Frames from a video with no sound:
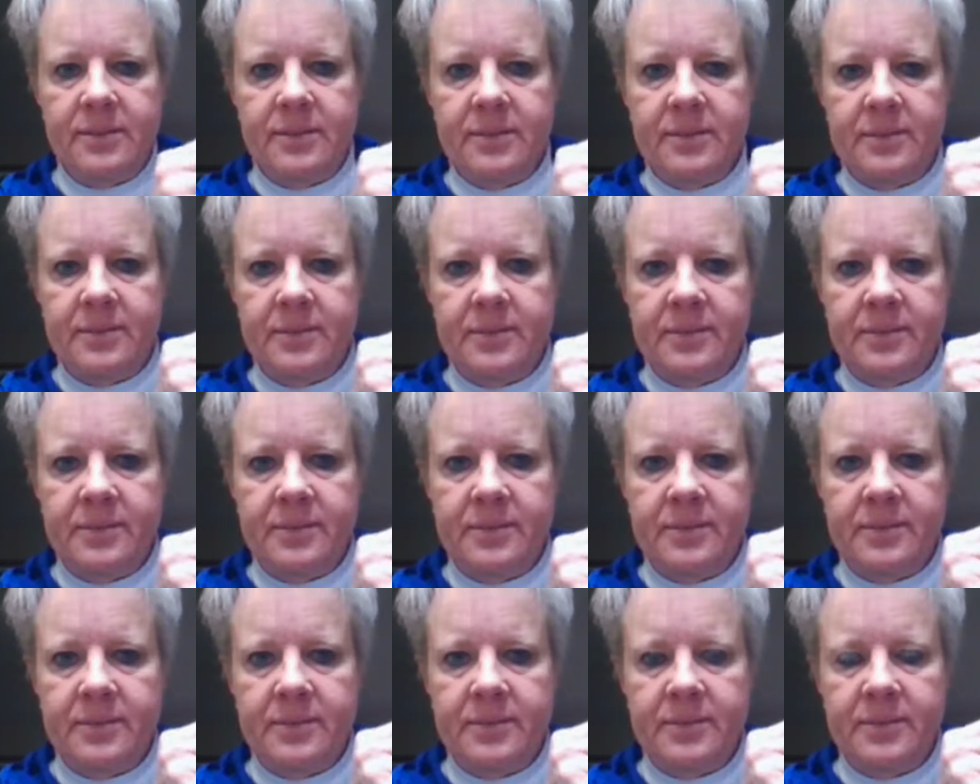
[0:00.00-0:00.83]

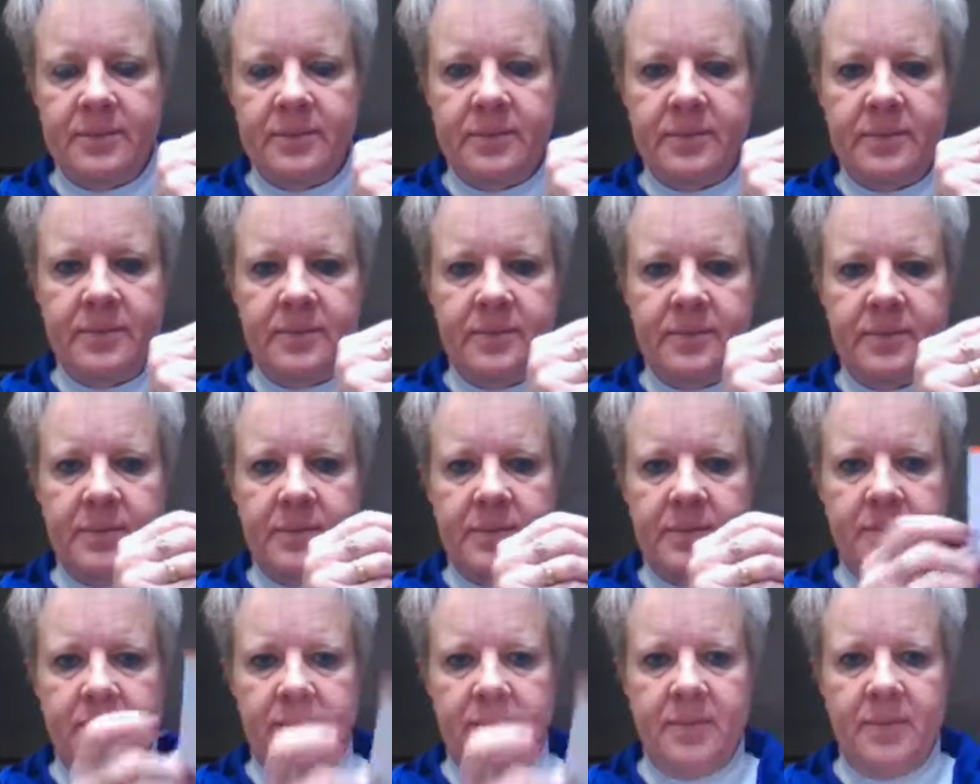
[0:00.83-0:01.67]

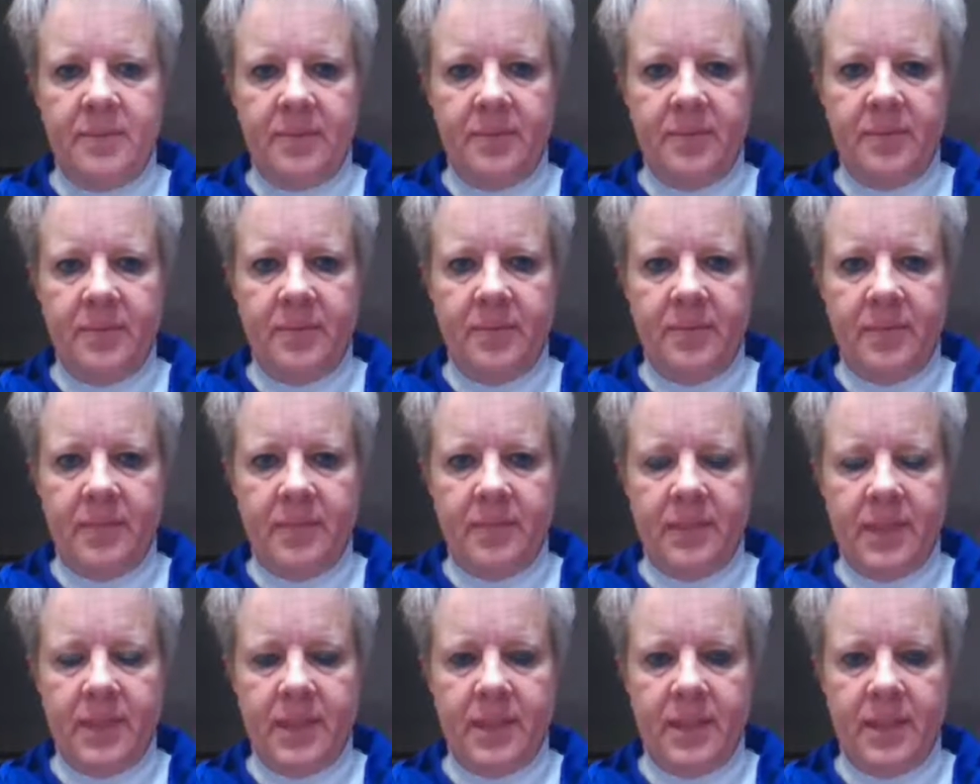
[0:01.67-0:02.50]

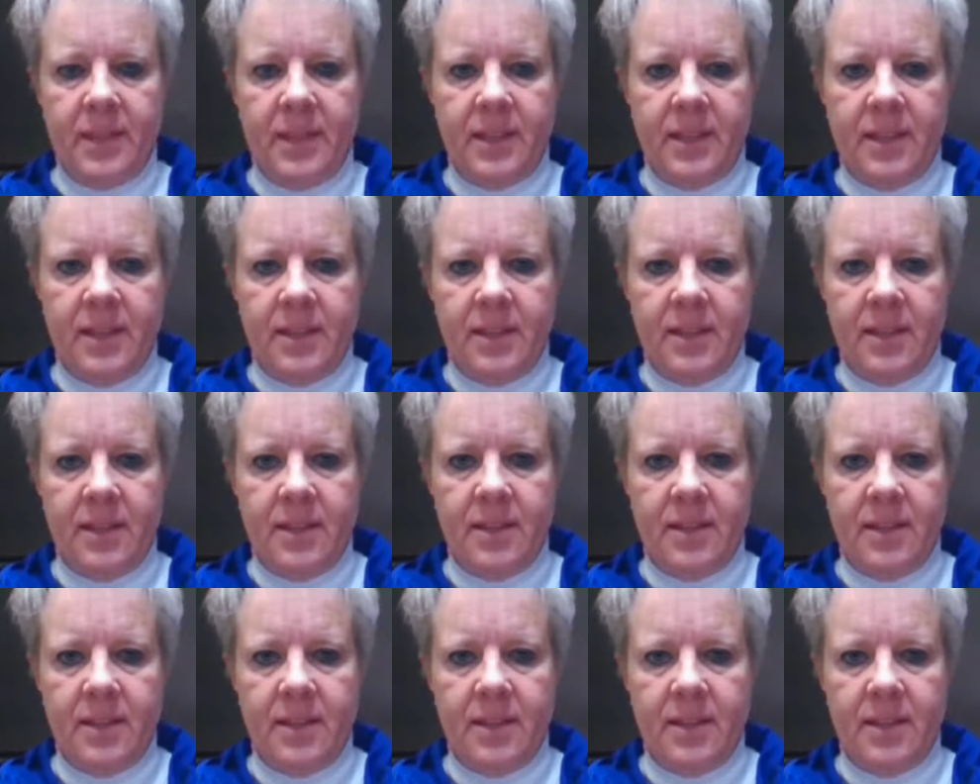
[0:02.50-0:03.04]
(silence)